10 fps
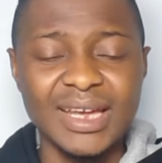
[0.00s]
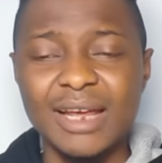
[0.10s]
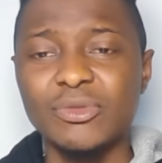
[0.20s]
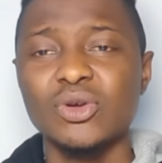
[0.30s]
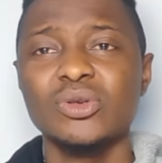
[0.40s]
And
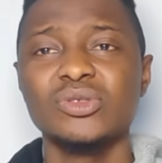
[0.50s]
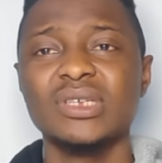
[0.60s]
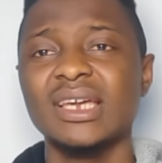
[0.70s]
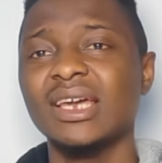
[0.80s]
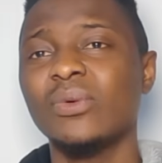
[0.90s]
I'm not going to
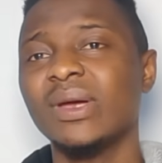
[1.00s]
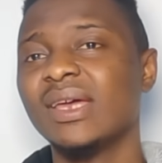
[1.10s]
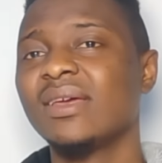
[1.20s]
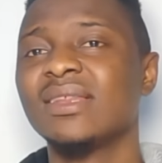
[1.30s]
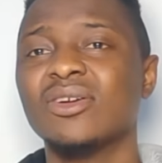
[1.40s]
take
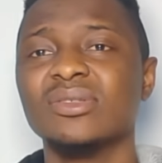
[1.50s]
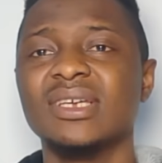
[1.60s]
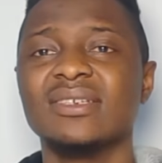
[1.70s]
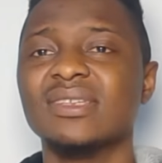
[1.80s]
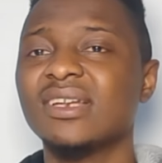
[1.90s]
away the
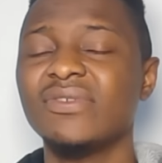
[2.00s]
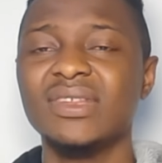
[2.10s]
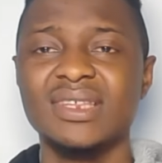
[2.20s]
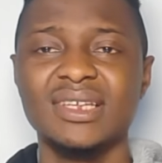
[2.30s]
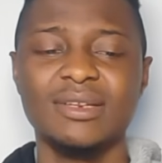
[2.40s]
context and
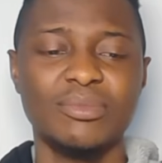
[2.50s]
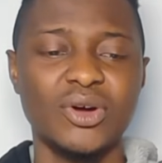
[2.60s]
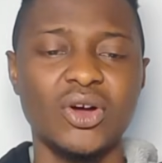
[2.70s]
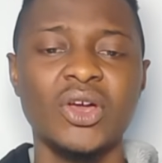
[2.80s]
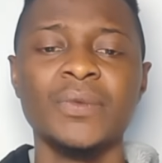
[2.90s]
everything,
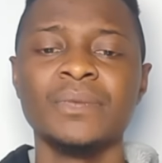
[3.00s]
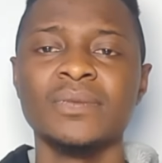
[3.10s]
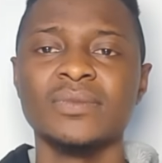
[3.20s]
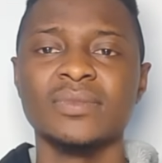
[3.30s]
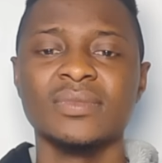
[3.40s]
but
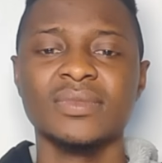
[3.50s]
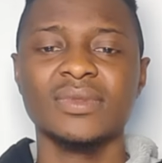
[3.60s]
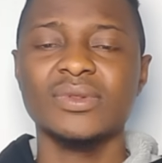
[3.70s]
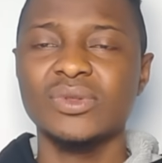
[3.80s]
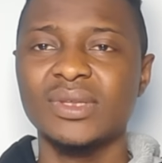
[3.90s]

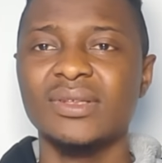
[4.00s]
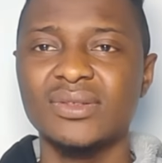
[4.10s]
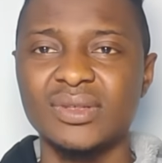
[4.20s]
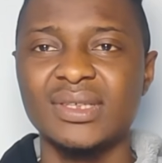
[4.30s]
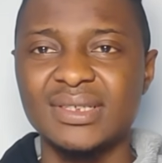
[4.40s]

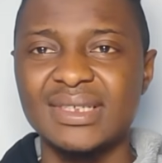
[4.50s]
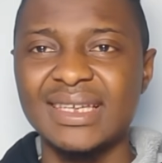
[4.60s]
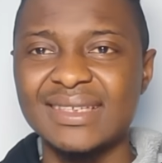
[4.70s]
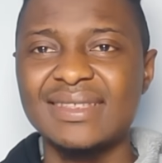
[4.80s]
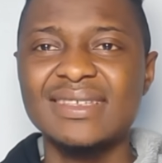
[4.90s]
is
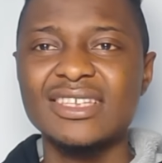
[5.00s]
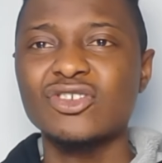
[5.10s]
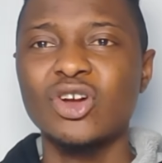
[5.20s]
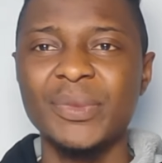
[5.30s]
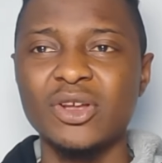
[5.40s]
this
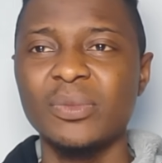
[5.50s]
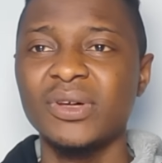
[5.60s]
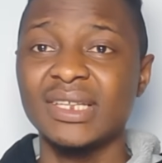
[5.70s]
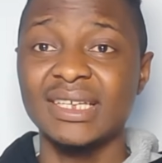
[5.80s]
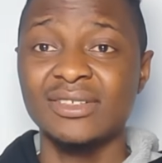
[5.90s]
thing coming up
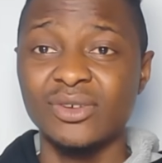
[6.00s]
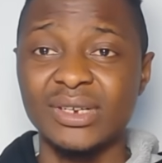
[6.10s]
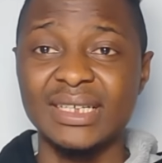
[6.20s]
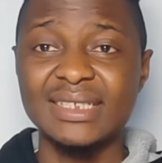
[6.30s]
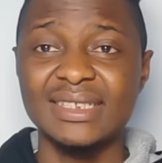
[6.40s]
on
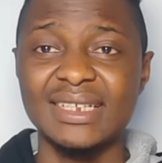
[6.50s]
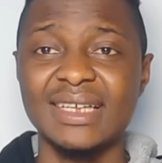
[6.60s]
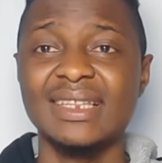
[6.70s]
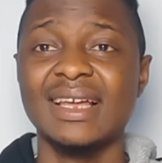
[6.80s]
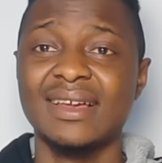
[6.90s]
the
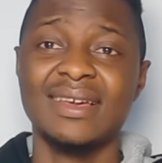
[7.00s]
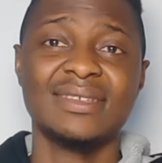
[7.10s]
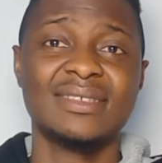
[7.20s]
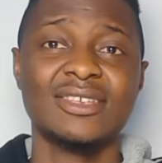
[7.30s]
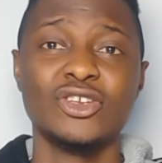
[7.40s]
internet
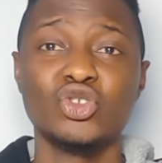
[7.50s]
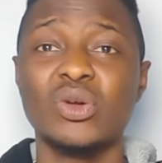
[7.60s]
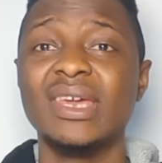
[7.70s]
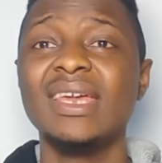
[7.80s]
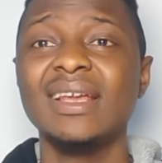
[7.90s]
as to
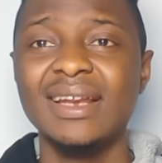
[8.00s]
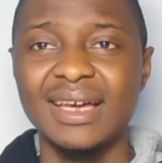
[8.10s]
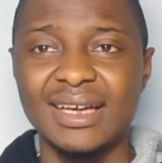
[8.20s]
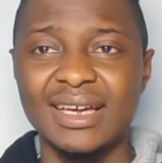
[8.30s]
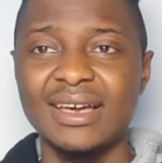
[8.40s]
kill
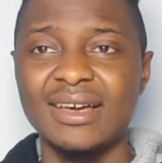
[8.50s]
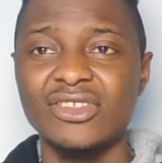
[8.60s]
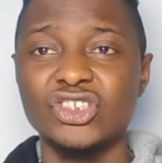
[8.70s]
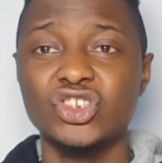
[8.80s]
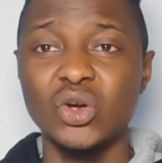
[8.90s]

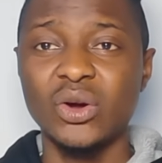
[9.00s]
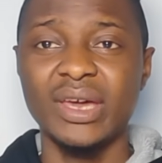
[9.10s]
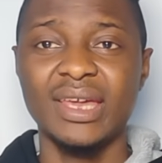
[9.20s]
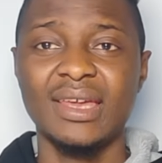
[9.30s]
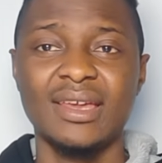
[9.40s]
the
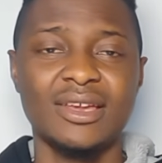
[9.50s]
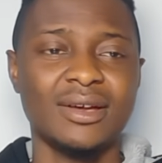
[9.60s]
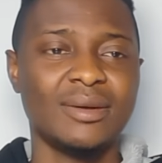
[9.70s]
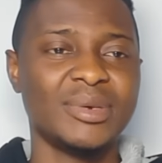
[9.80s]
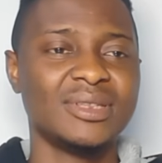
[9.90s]
joy?
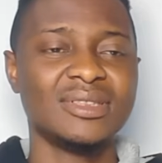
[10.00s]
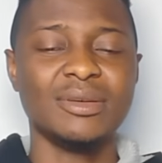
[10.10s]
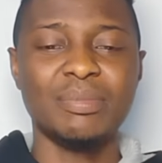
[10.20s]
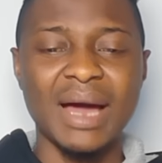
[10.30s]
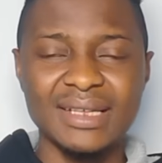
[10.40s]
I mean,
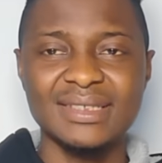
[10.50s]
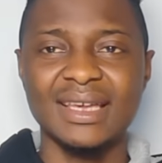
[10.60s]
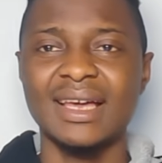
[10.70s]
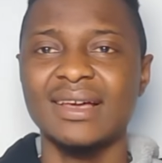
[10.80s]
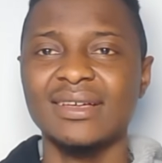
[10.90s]
the
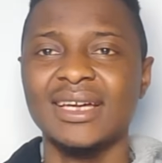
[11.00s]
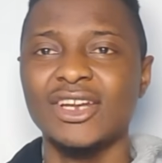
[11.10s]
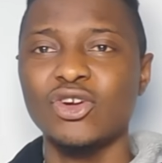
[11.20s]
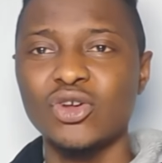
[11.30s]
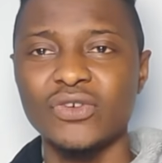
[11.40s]
banter
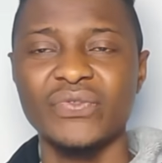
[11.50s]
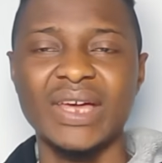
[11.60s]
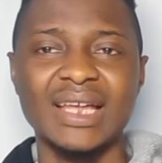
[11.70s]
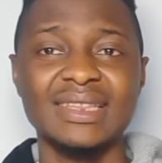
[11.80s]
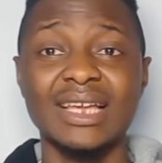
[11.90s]
and all of
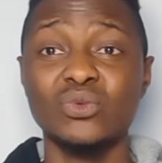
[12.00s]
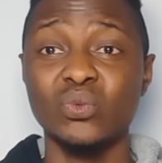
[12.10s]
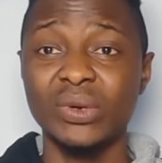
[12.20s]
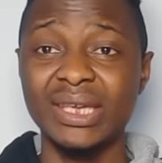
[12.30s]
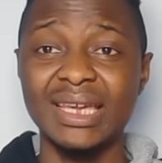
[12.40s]
that
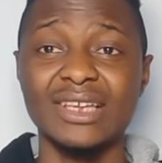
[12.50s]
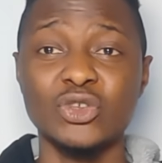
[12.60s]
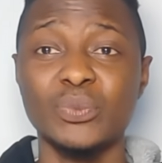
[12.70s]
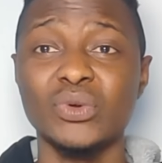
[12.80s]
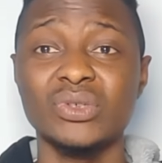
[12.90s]
we are
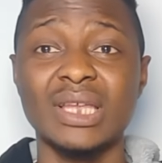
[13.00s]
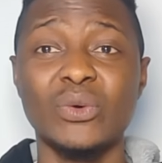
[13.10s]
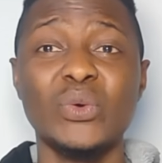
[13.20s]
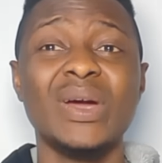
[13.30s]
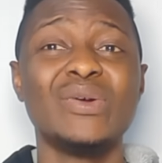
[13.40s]
supposed that
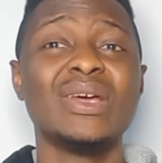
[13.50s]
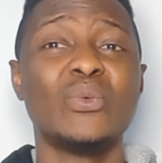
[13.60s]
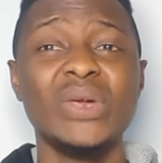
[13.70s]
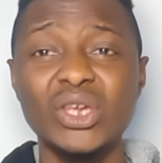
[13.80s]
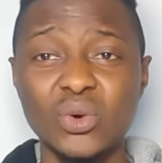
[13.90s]

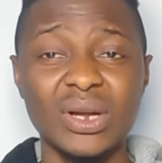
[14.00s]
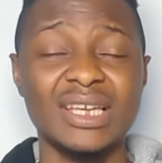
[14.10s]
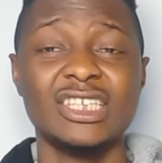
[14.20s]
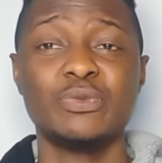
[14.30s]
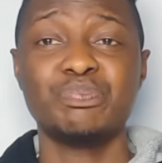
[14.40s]
we all
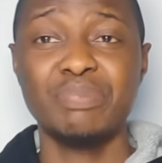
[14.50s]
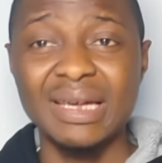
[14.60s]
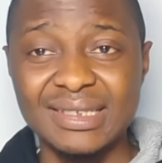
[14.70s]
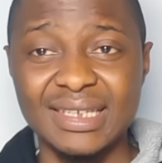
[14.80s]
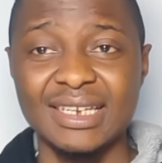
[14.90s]
are
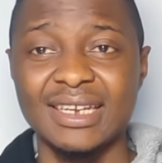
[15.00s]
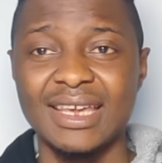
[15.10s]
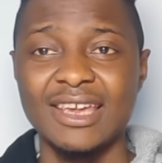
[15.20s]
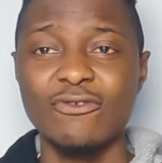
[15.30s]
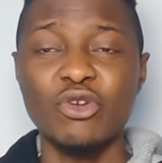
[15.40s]
expecting
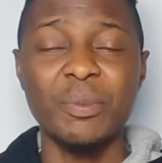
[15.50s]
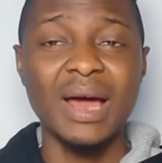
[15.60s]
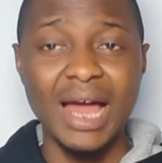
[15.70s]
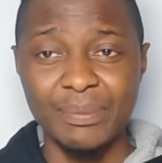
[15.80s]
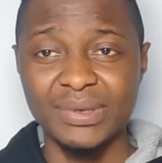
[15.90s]
from
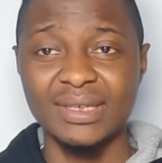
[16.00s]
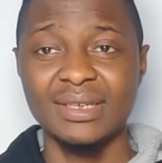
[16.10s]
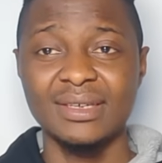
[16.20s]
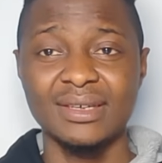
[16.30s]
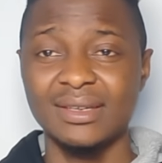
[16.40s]
Abby,
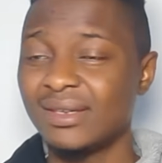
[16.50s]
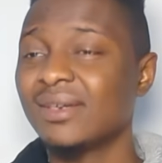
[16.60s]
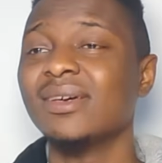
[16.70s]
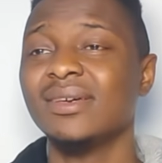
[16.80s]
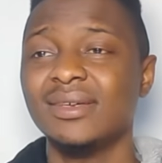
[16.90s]

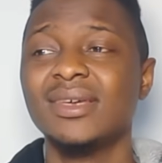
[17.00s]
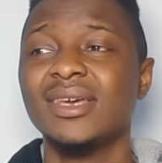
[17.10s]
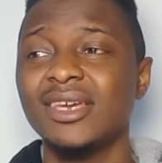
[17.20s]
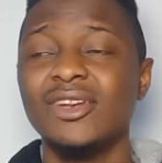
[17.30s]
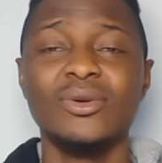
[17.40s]

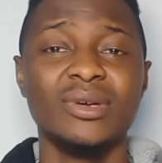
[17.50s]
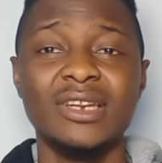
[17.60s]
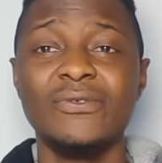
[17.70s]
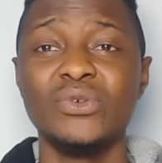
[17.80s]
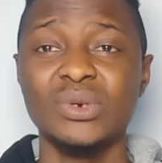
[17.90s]

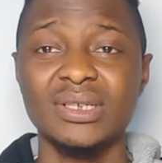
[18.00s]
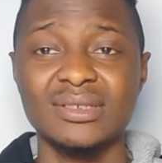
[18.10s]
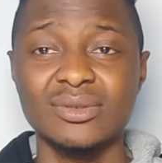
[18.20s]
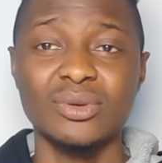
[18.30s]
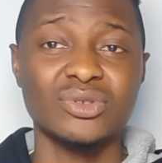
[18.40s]
in a few
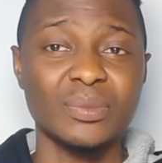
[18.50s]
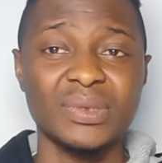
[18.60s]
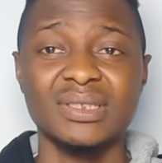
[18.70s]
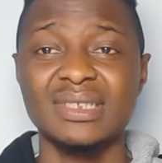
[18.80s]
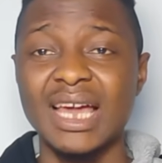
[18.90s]
days or
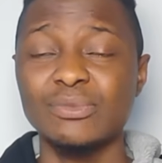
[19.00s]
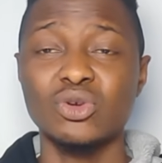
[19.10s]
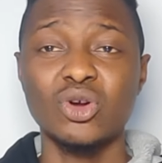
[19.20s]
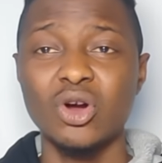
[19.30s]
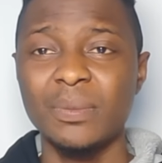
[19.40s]
something time to
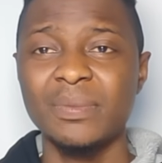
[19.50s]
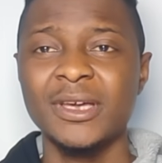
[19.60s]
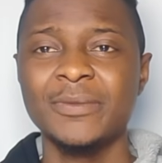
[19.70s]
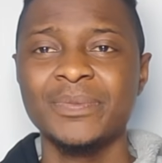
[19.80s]
come.